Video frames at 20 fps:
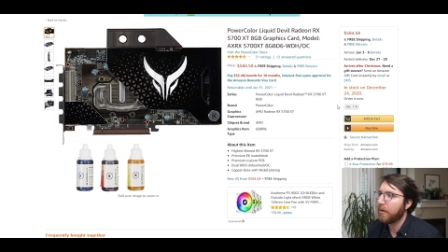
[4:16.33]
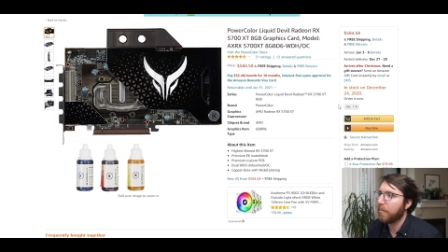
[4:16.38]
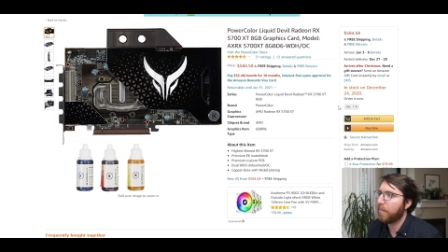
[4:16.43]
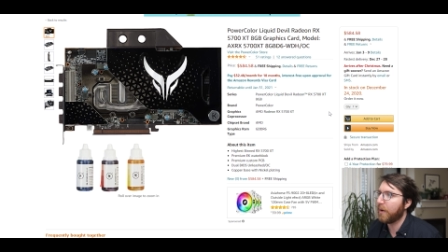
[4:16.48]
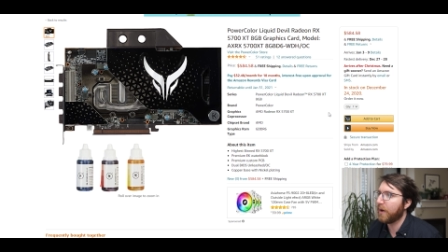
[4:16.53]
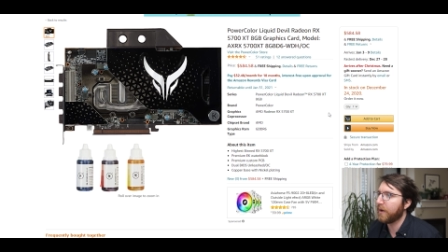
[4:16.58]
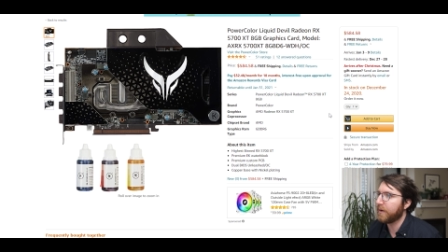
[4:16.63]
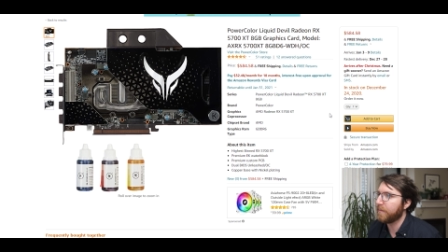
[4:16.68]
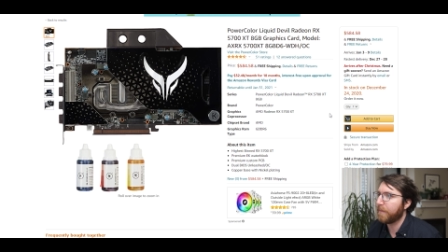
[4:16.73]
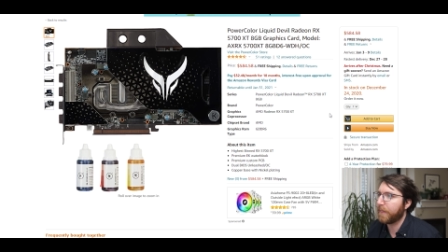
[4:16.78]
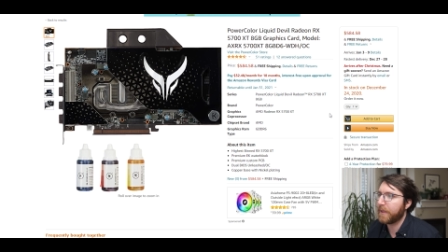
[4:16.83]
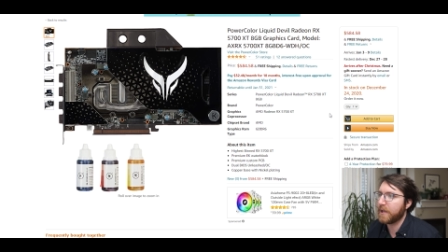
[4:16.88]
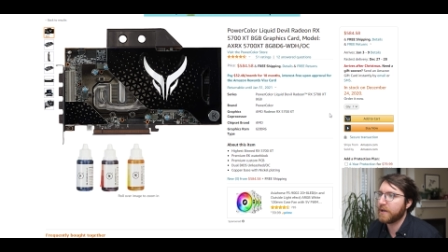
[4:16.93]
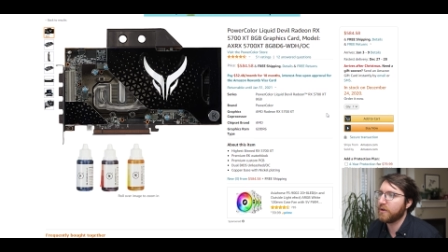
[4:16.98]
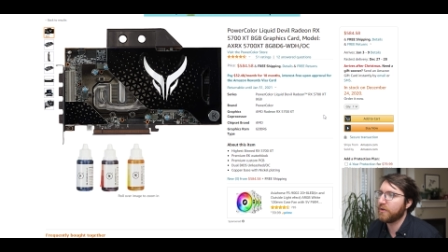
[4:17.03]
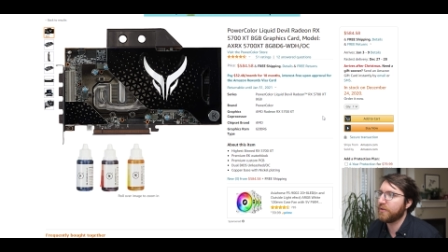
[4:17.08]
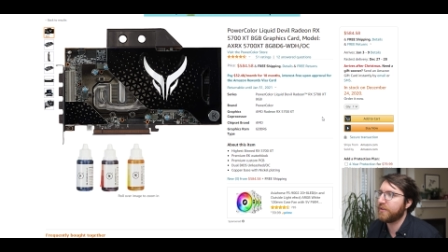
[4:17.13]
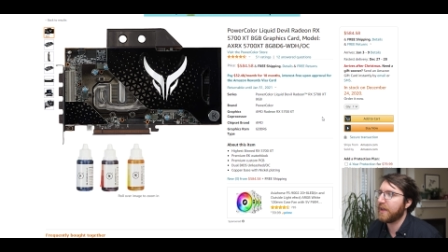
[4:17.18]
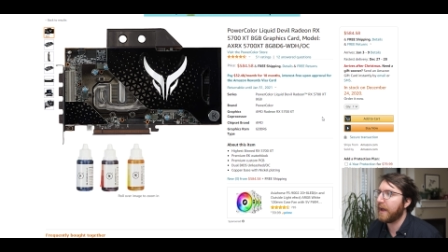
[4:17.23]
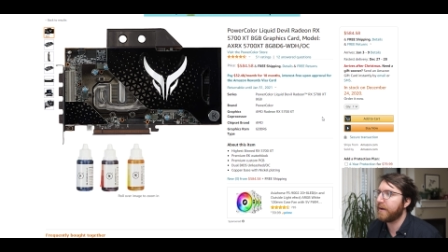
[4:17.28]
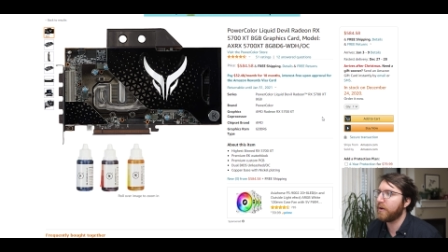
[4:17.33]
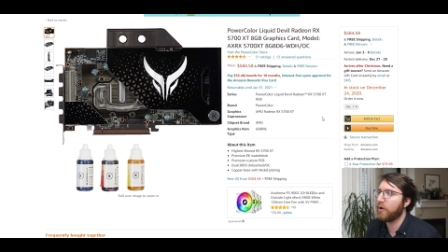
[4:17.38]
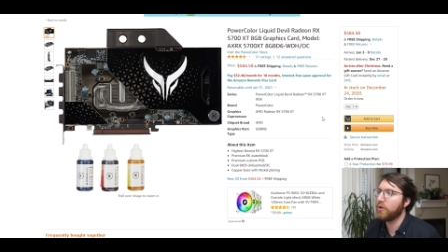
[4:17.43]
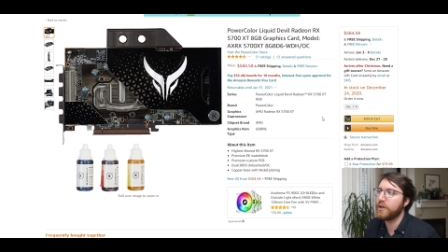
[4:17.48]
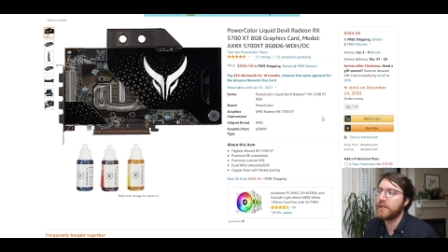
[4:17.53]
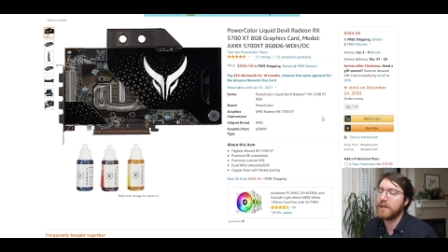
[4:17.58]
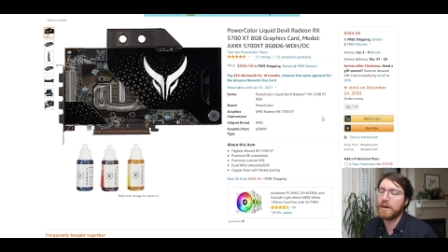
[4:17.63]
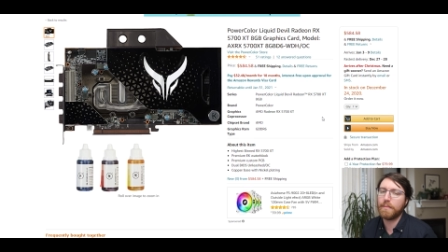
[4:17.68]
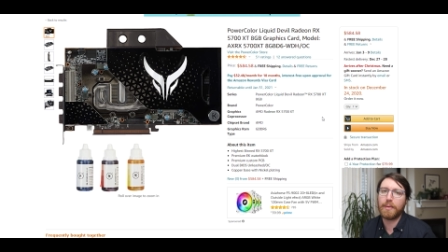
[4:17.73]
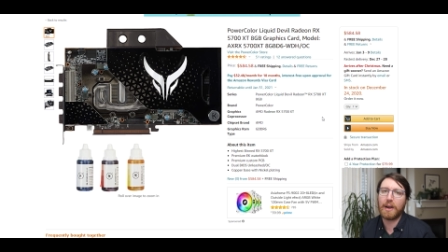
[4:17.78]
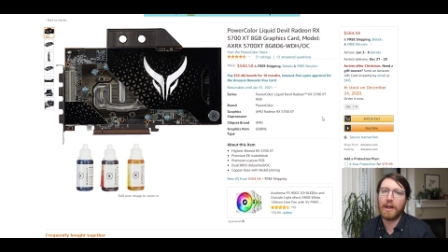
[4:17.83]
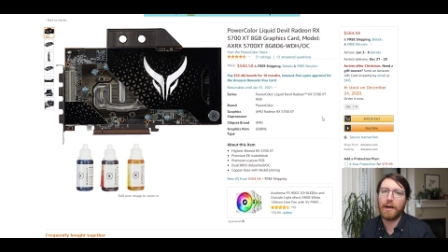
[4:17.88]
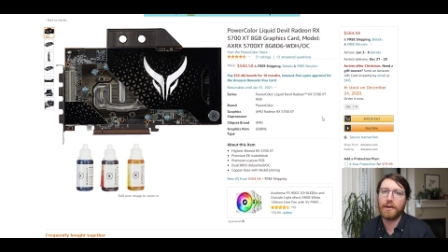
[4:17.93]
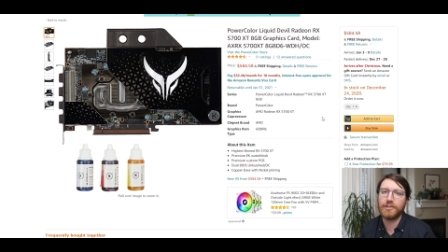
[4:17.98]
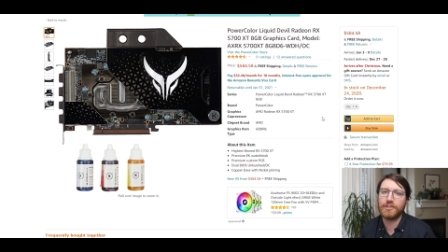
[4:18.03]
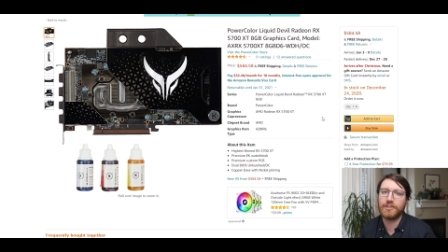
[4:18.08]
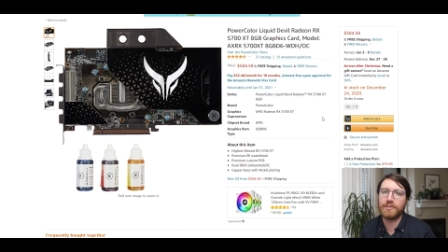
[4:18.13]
but, you know, that only applies